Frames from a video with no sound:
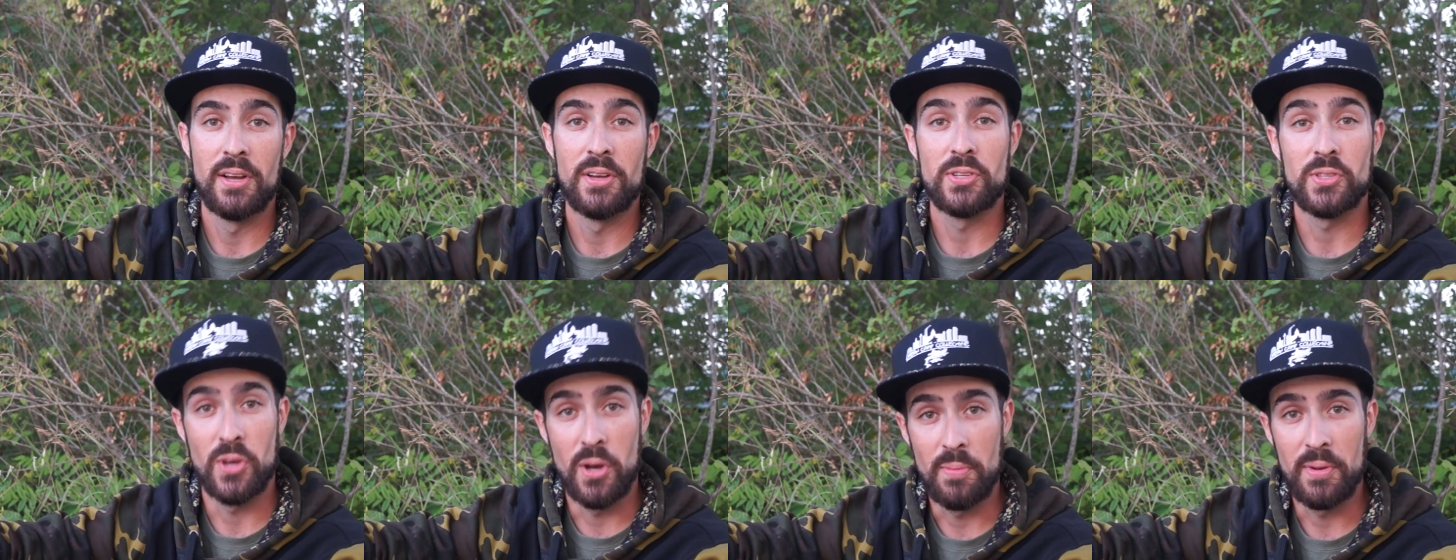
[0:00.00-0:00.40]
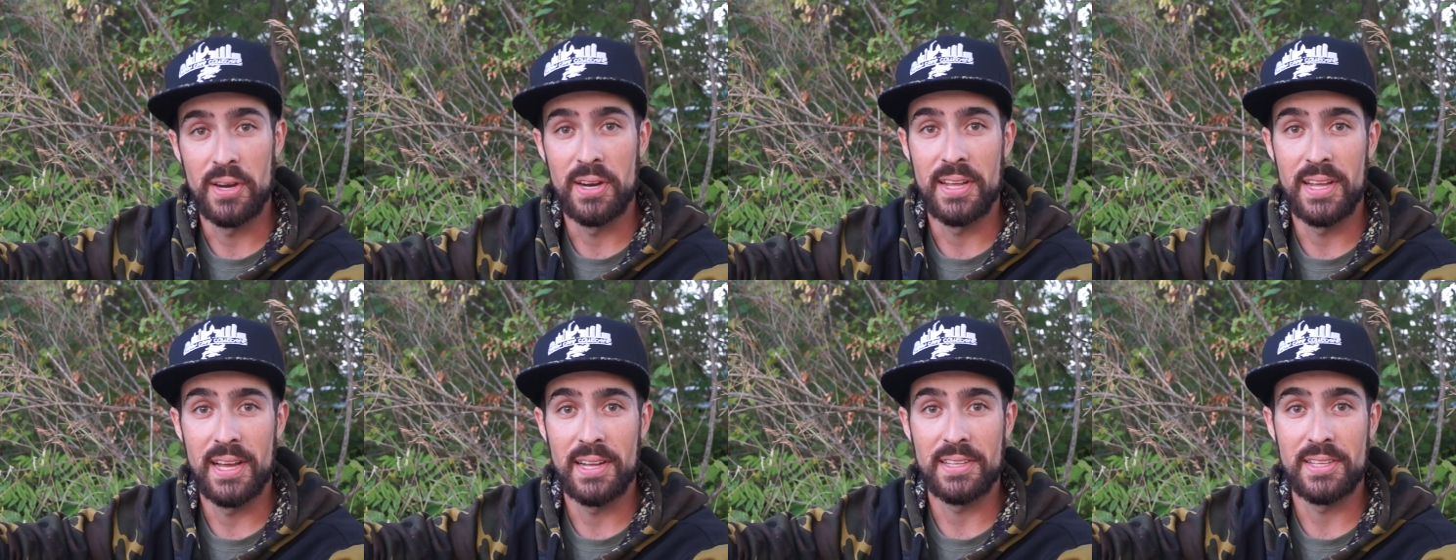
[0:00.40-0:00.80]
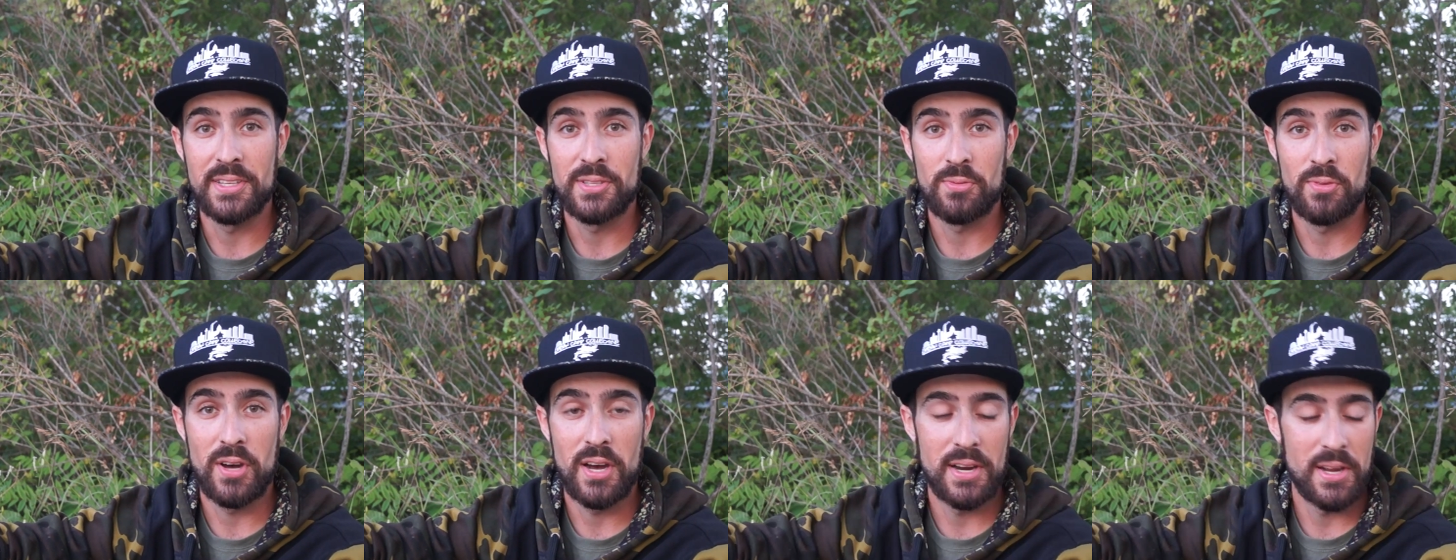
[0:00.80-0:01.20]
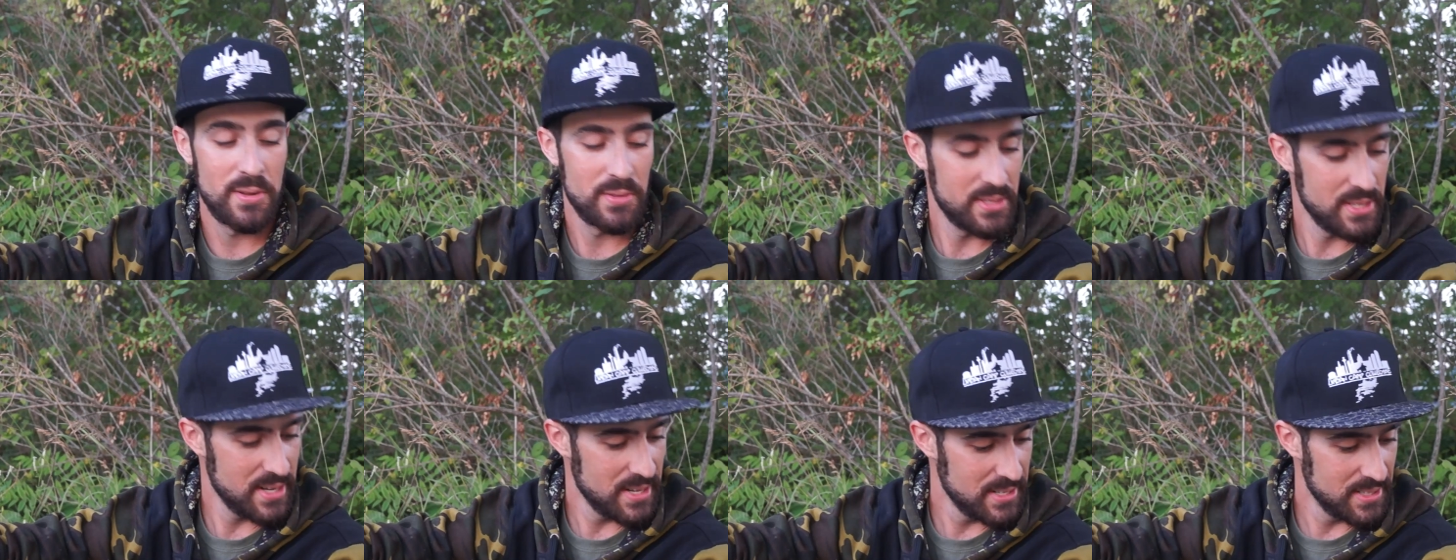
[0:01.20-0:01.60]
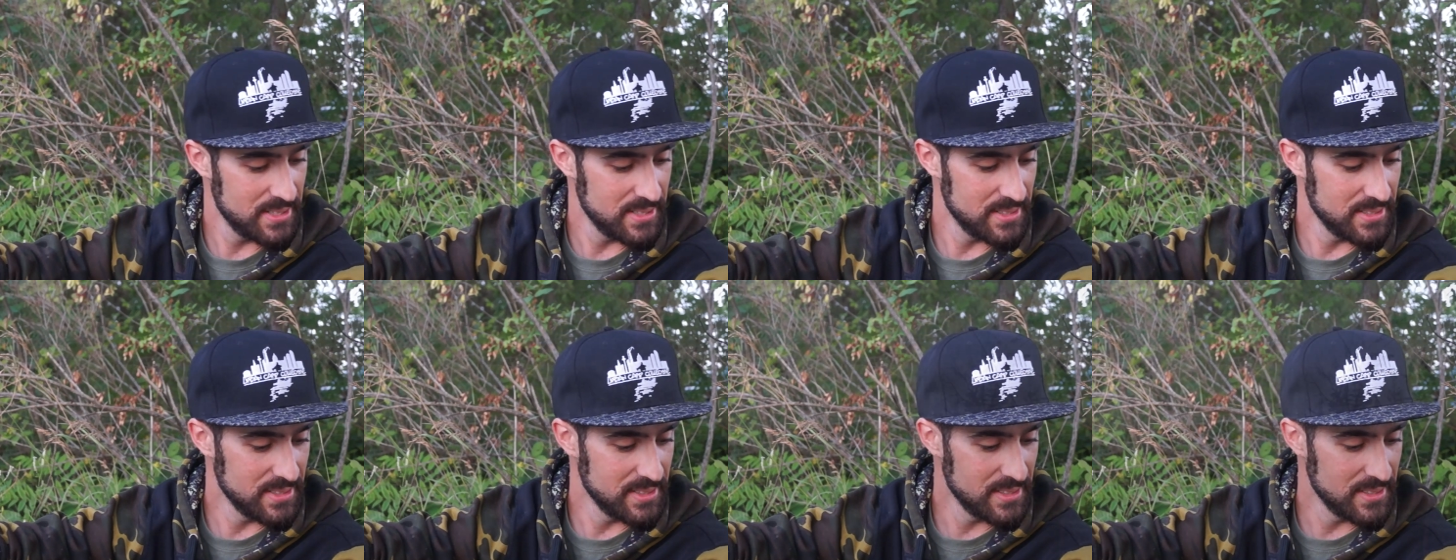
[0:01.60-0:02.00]
So I'm gonna get this rod out there
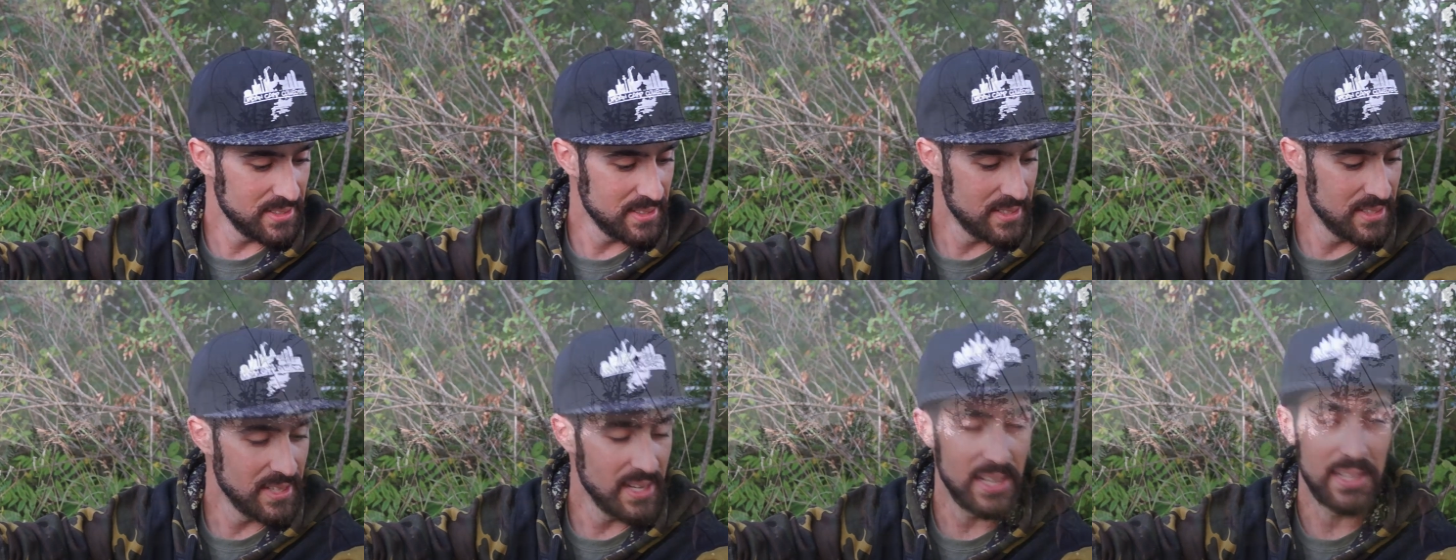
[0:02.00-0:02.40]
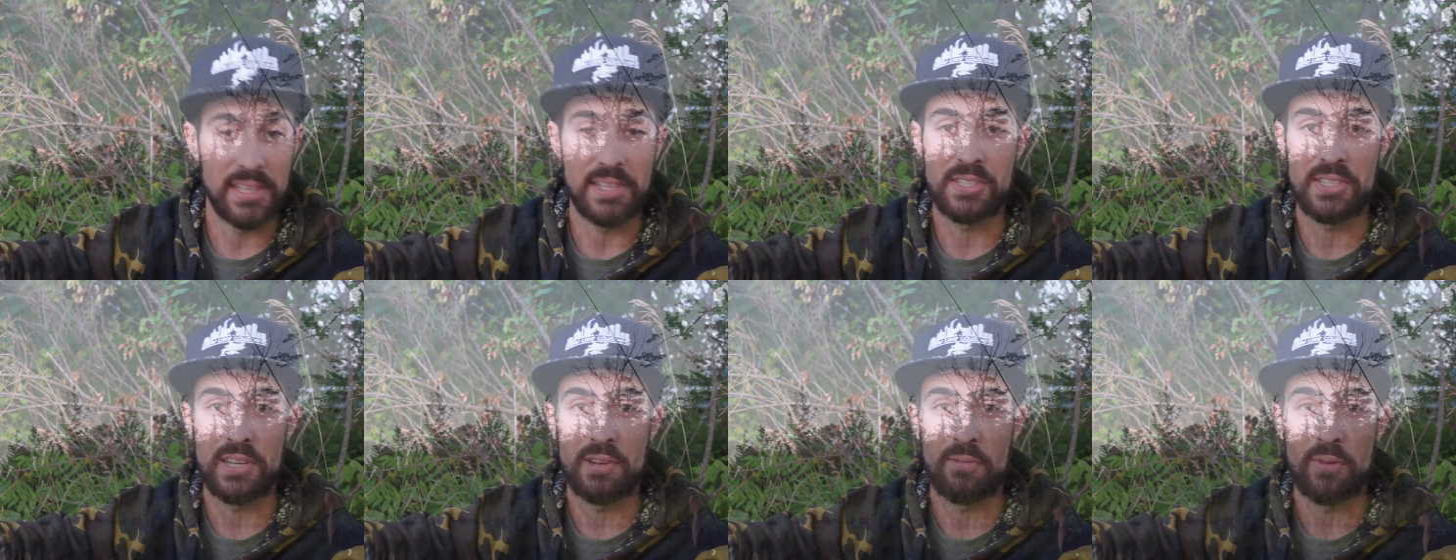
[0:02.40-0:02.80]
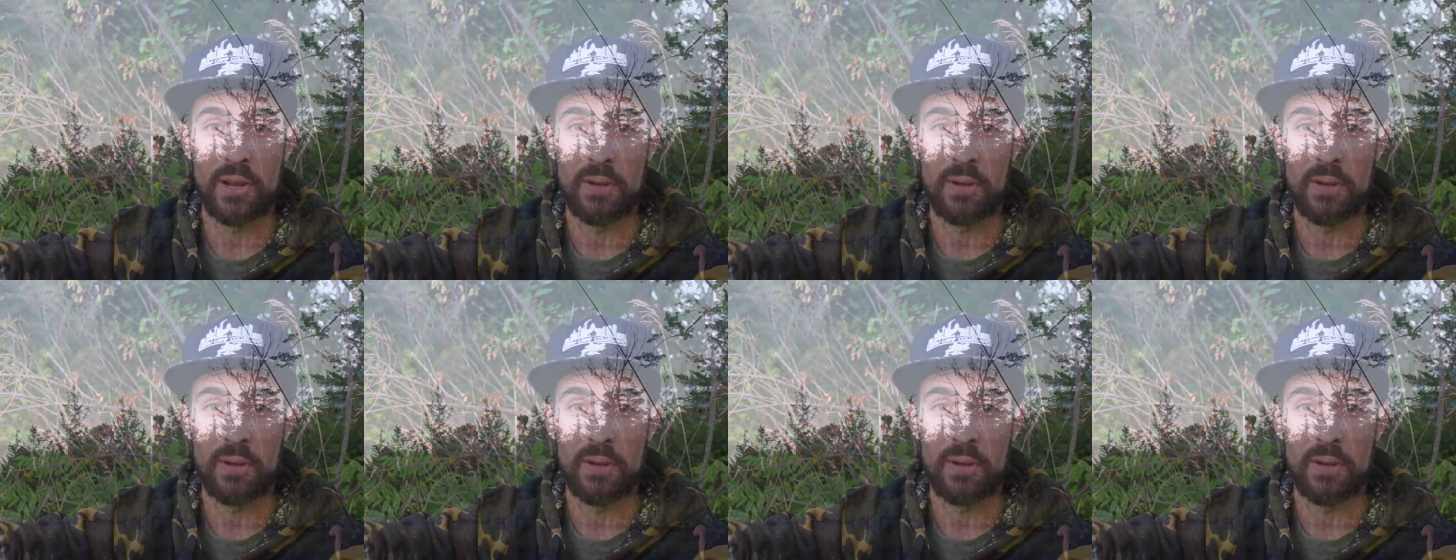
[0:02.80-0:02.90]
and let's see if we